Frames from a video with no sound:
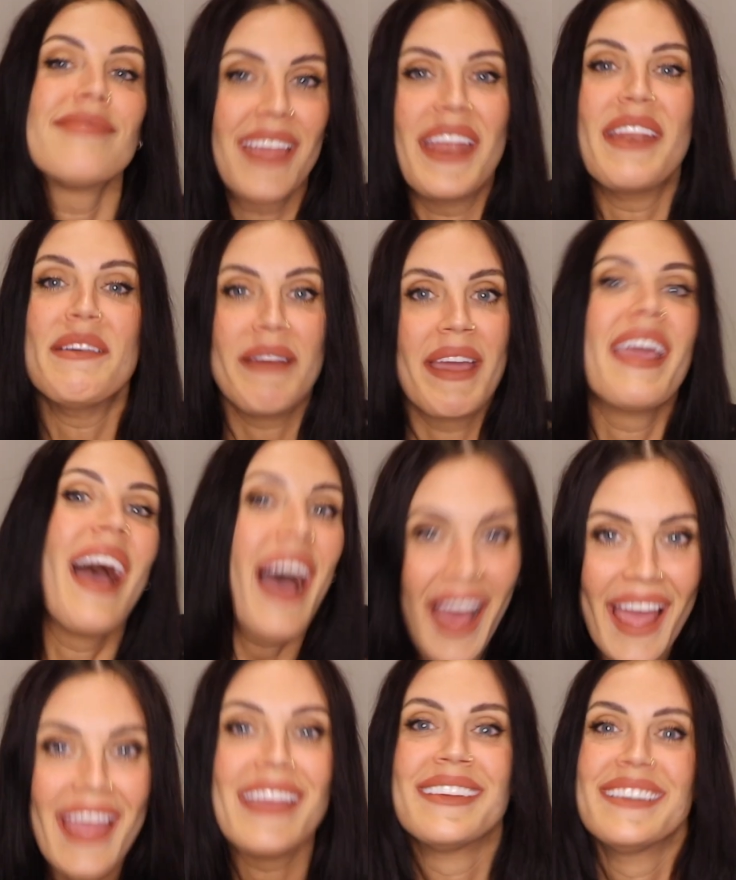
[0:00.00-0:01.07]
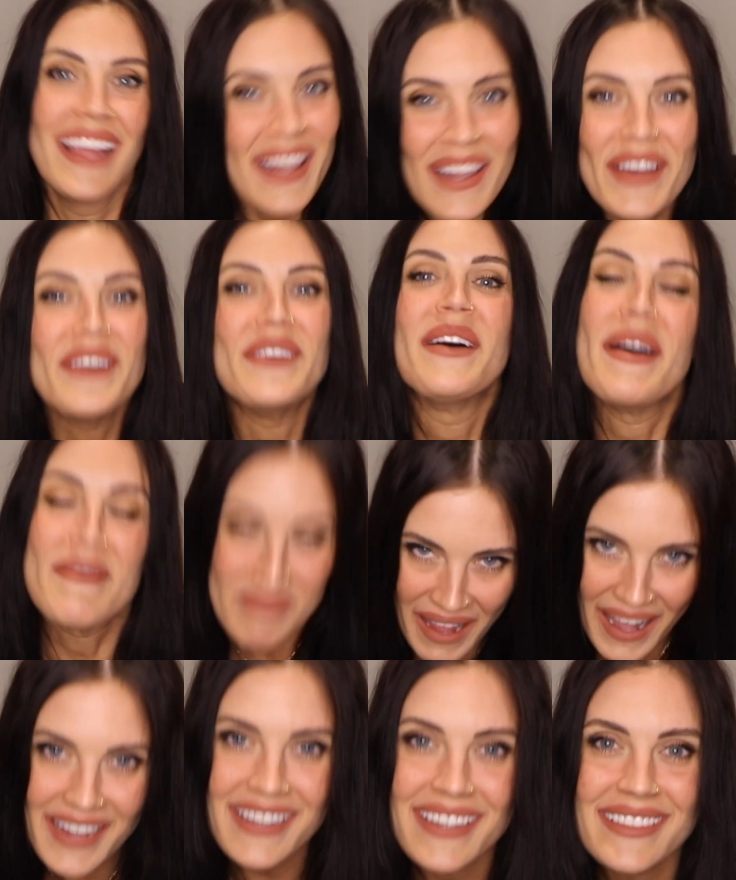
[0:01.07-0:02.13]
Anyway, hi, hello, I'm
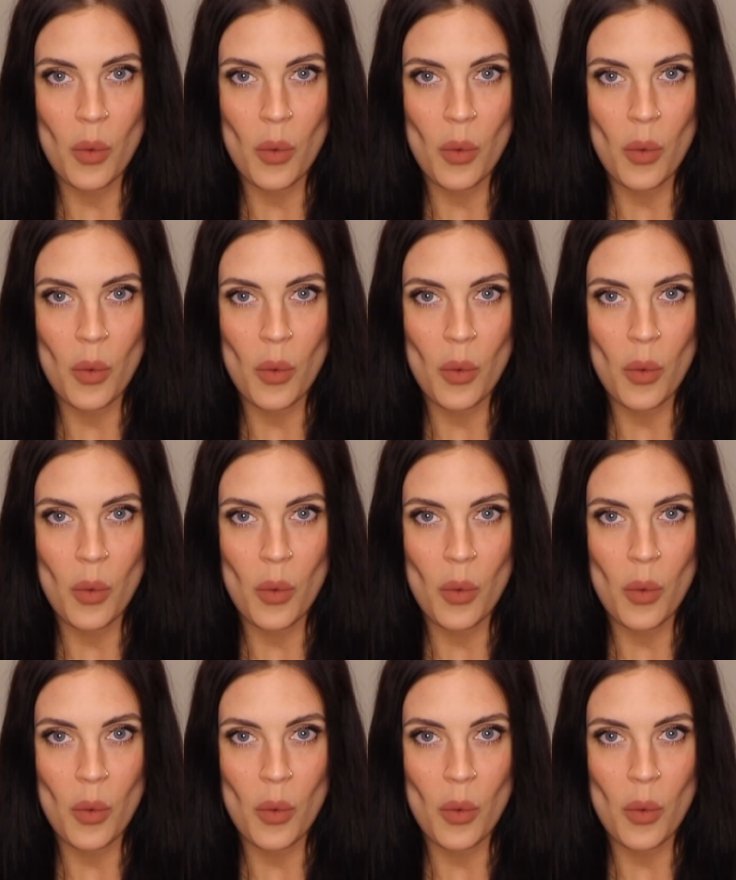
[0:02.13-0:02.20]
back.